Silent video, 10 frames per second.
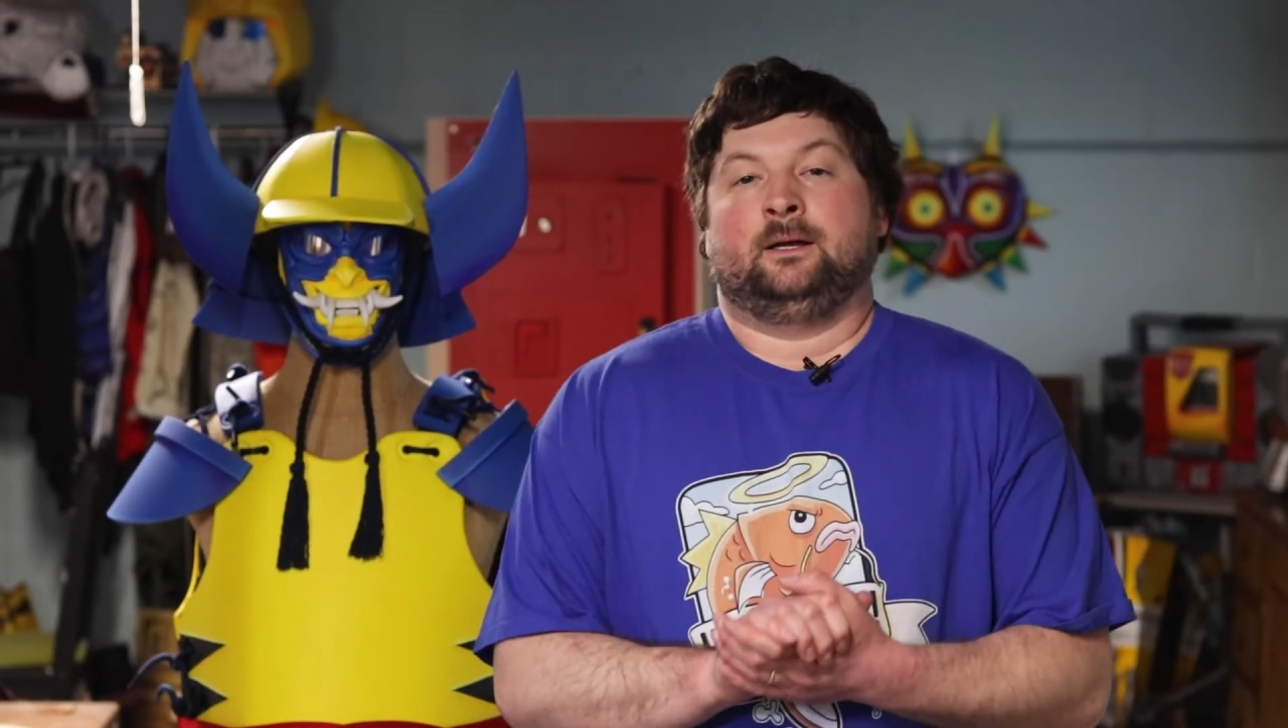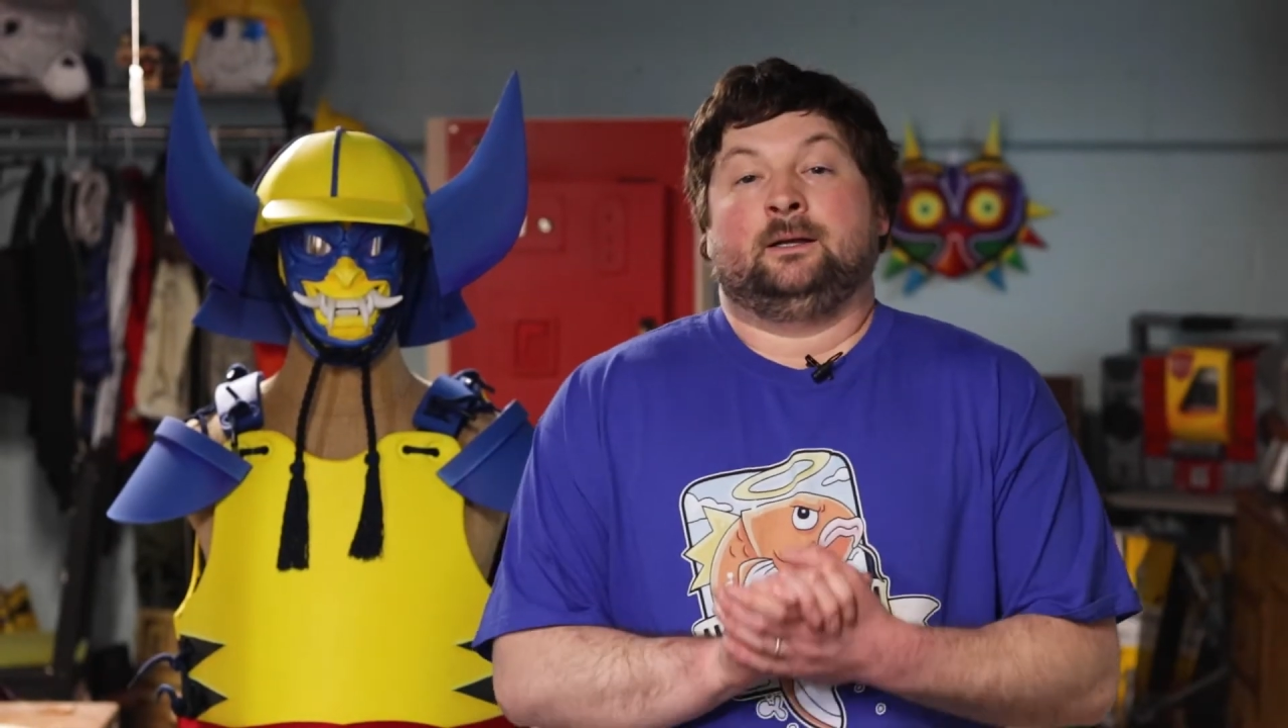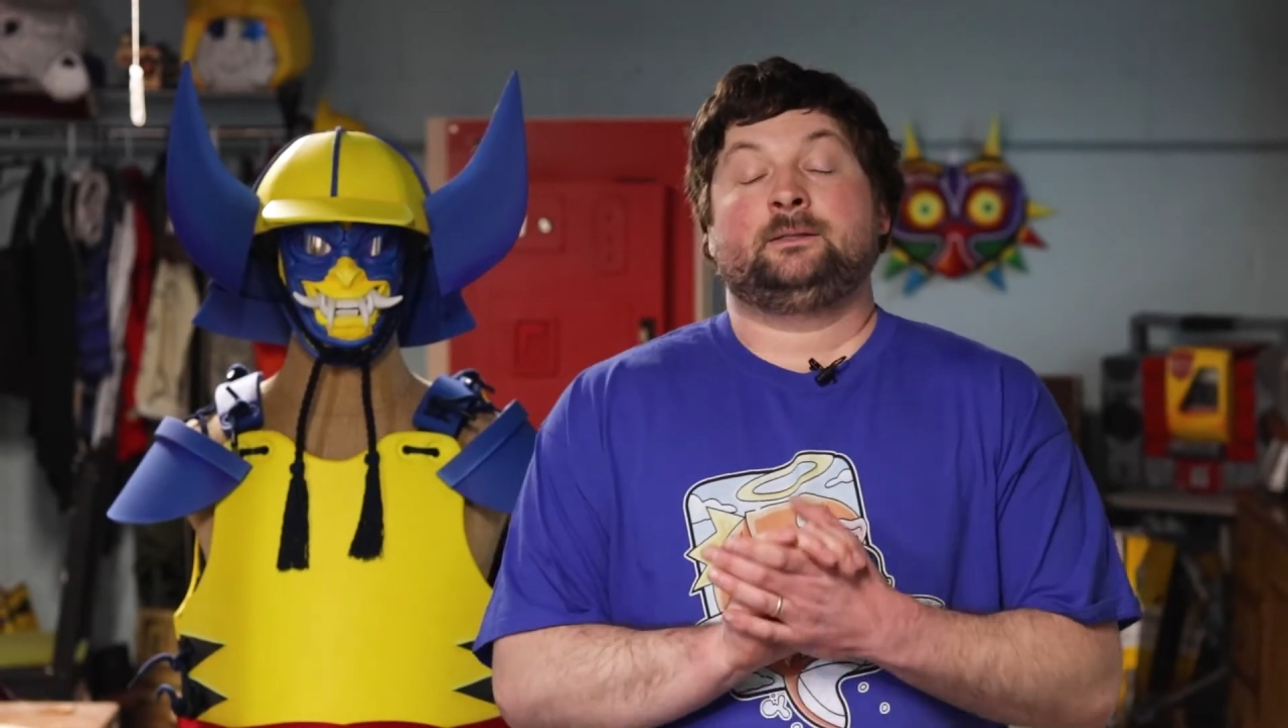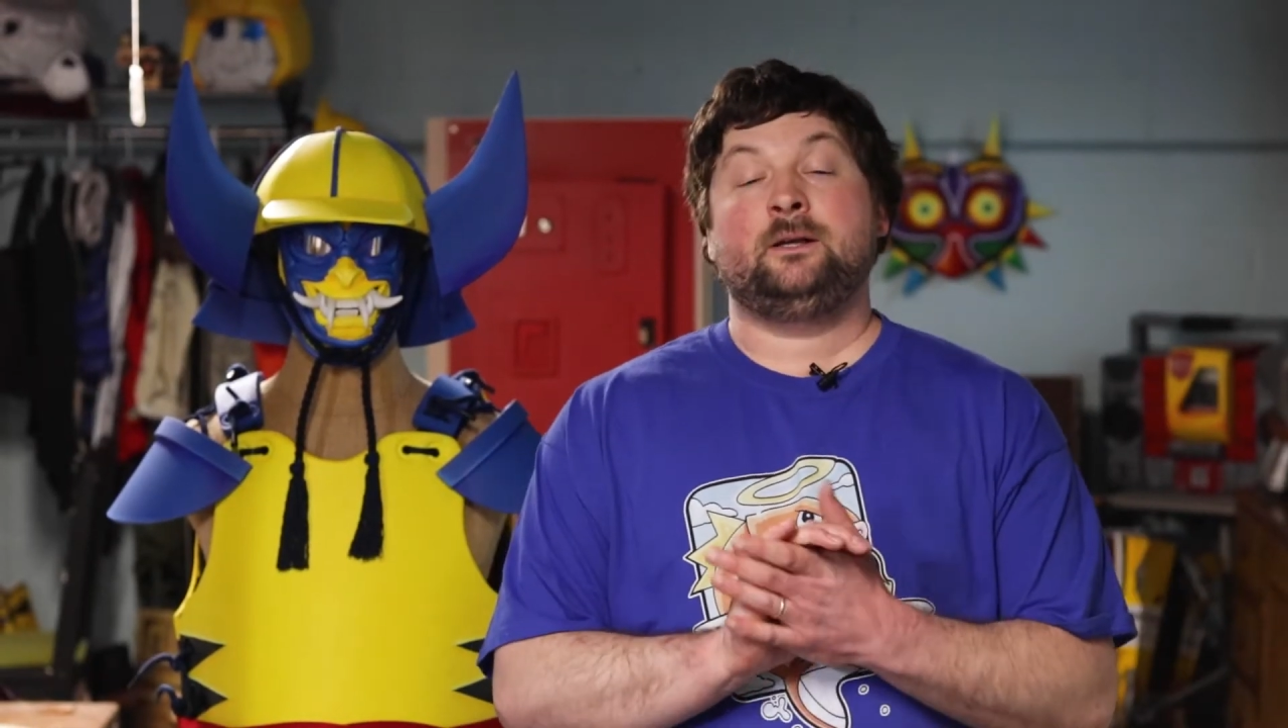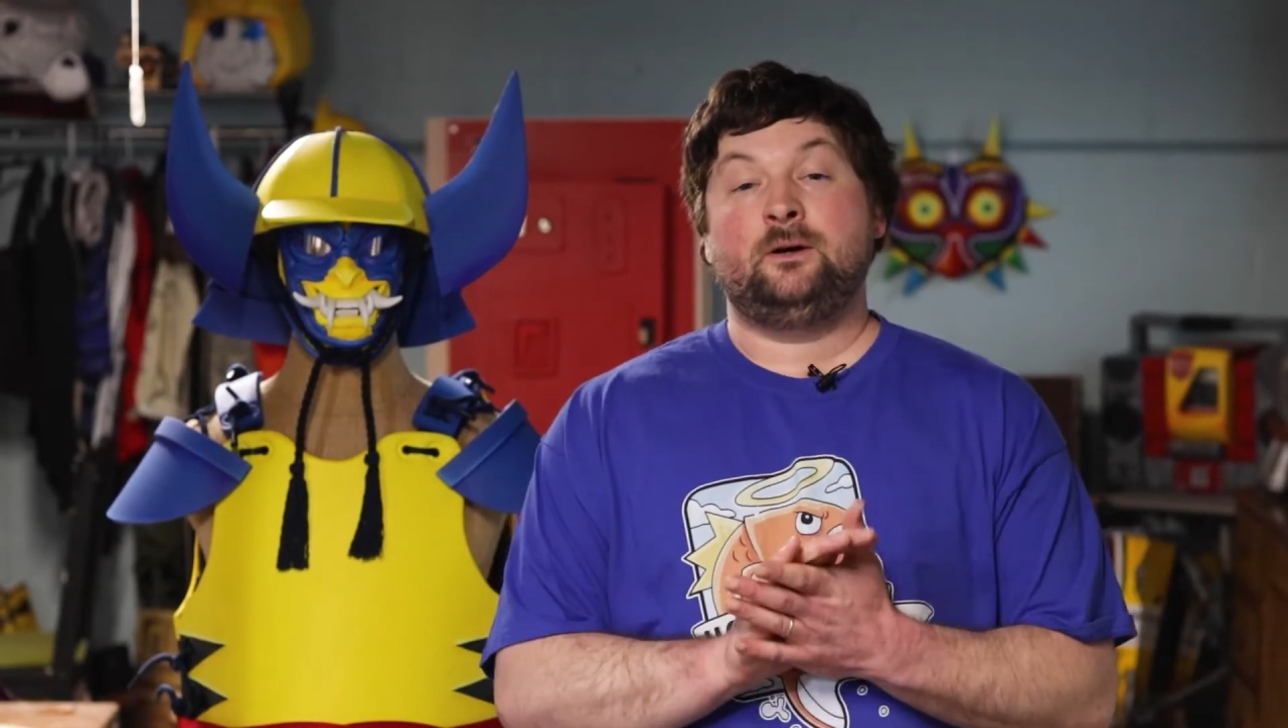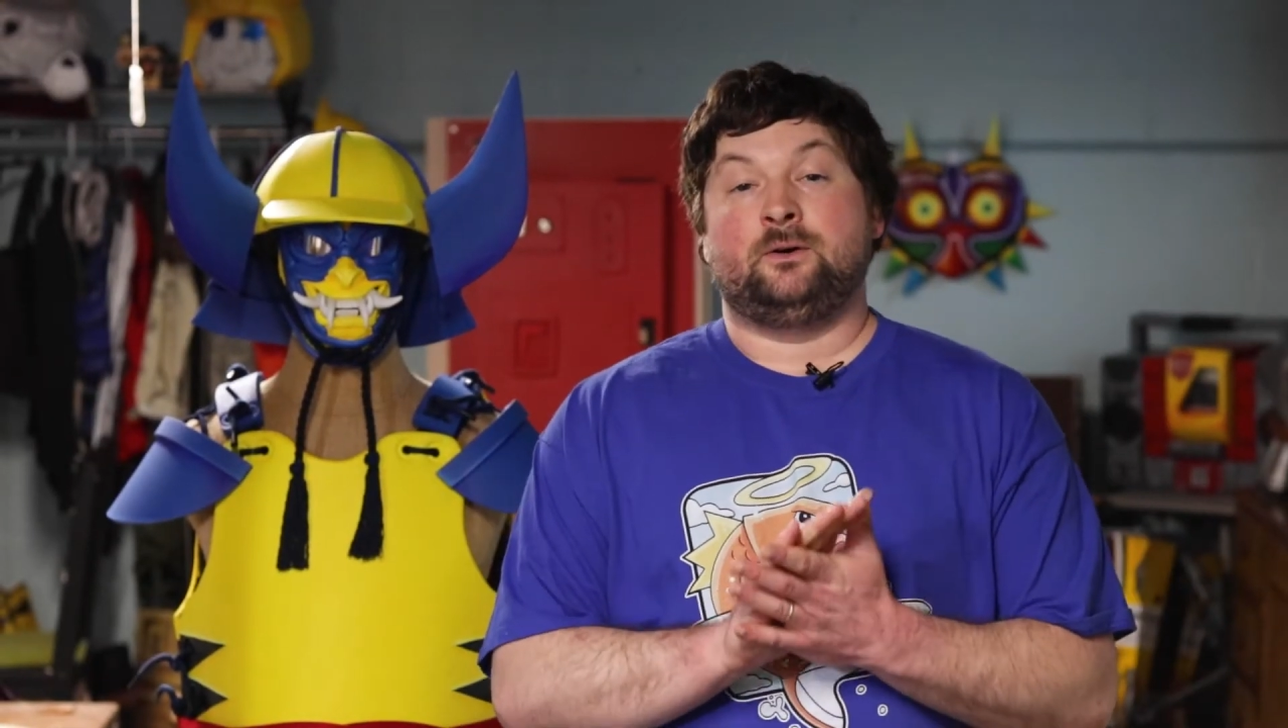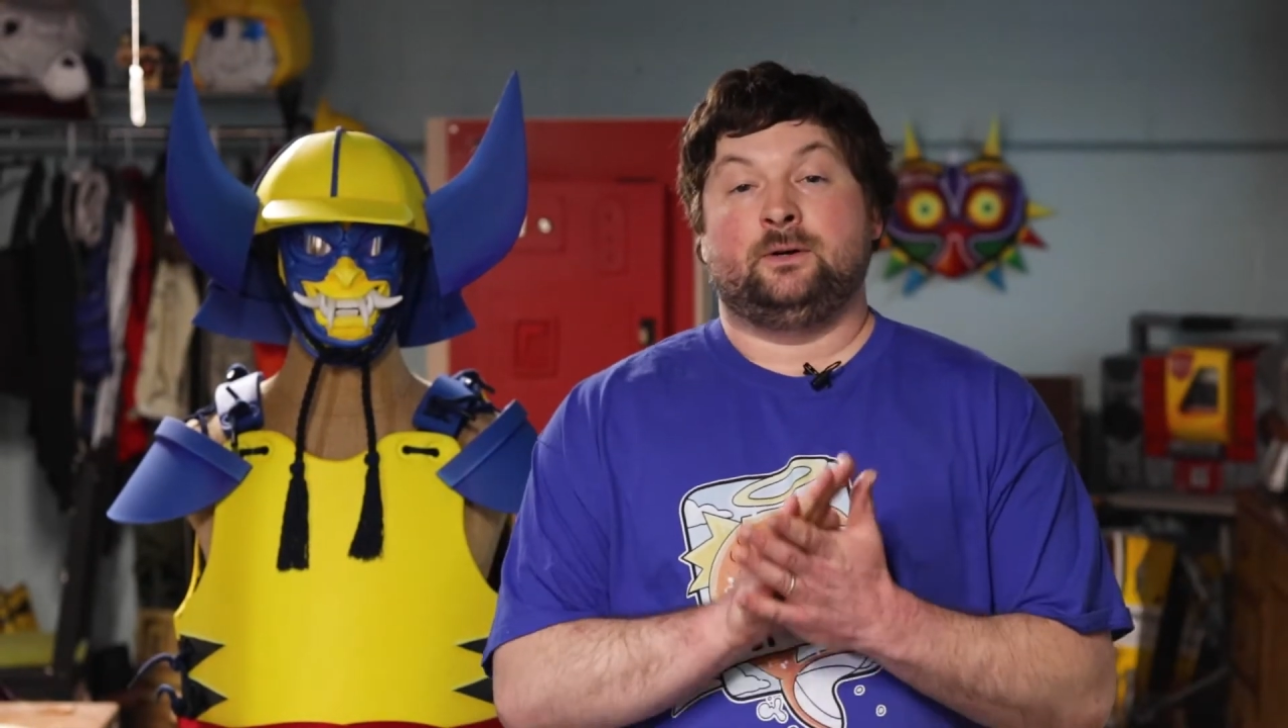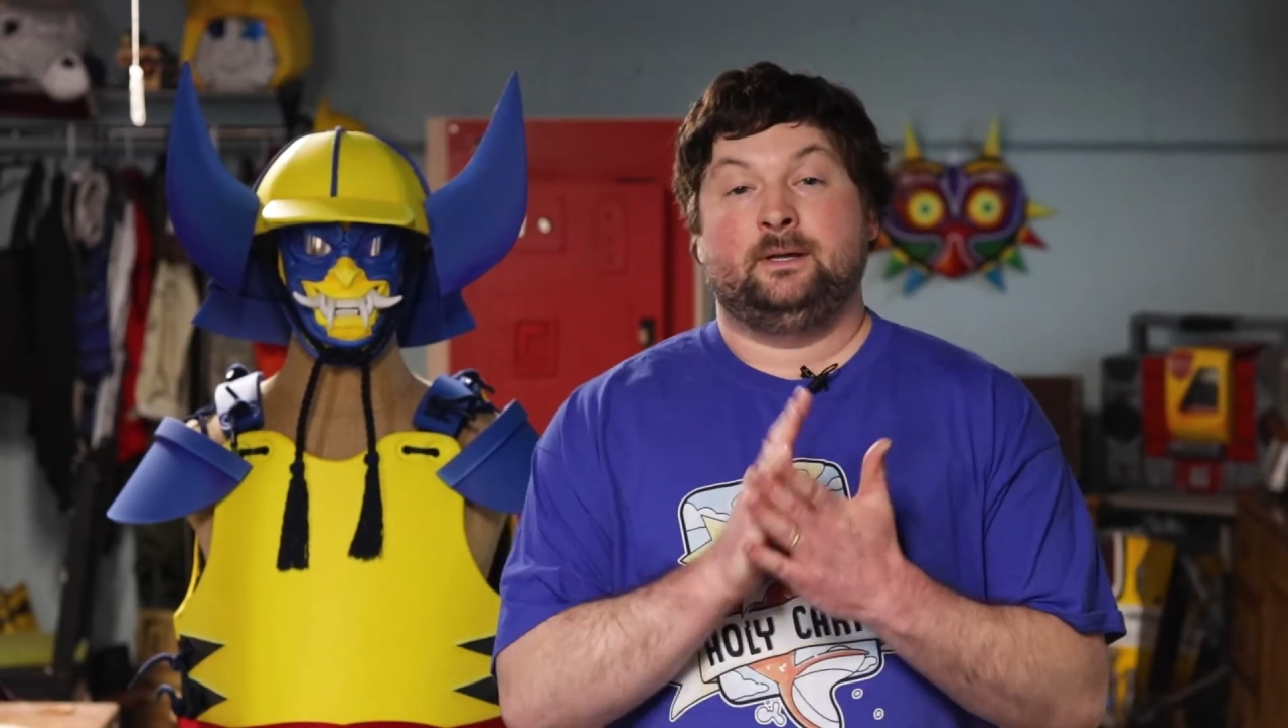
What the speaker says: So,